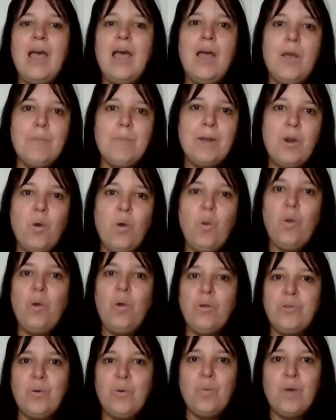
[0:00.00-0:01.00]
But
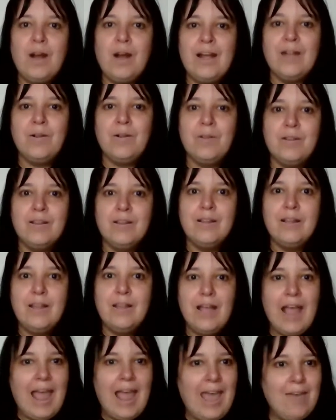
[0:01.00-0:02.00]
all the while,
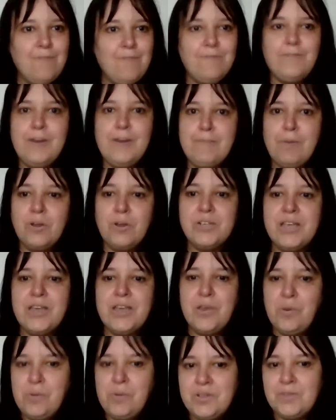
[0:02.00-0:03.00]
everybody
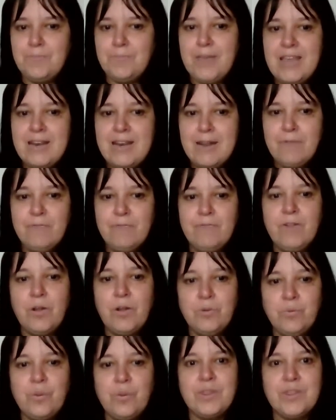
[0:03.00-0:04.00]
who has been
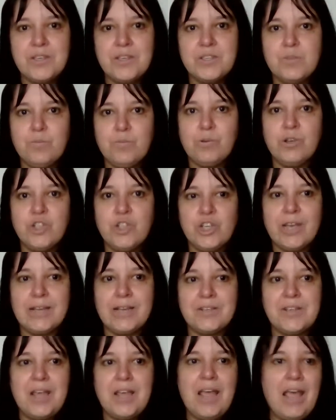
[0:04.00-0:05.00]
involved with this
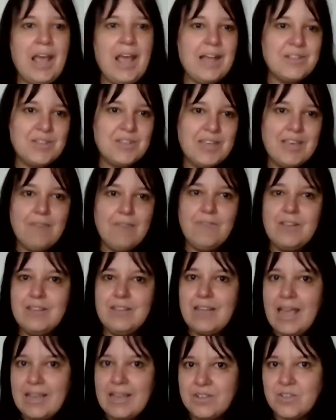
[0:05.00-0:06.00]
project has
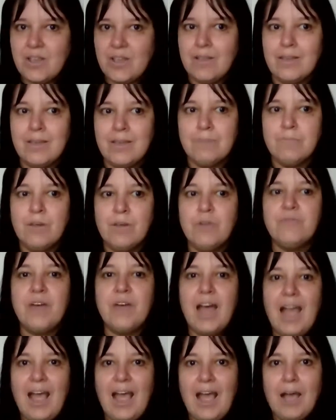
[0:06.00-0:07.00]
given their time
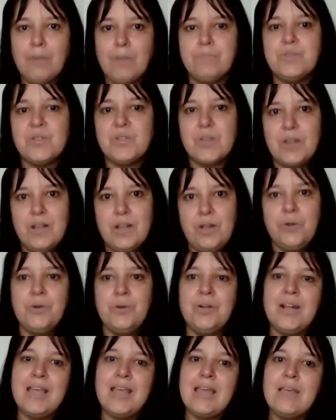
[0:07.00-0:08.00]
for
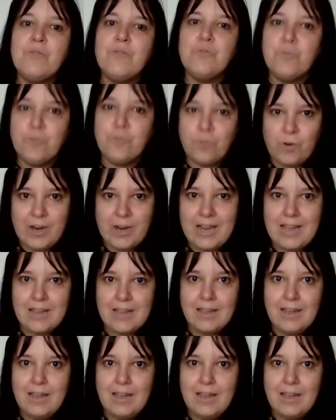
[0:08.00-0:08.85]
absolutely free.